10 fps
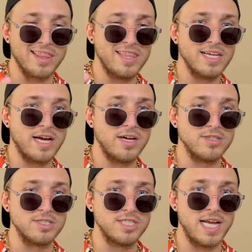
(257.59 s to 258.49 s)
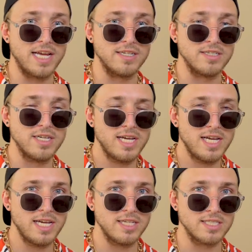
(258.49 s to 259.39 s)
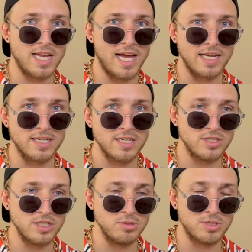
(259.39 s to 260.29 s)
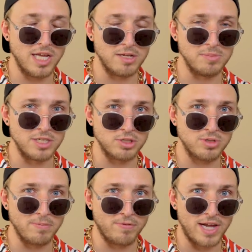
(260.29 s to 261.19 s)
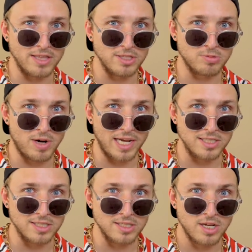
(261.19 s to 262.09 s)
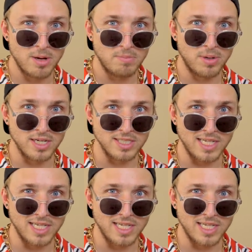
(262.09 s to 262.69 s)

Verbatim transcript: I think I understand. It is like you telling me a shrimp fried this rice, but a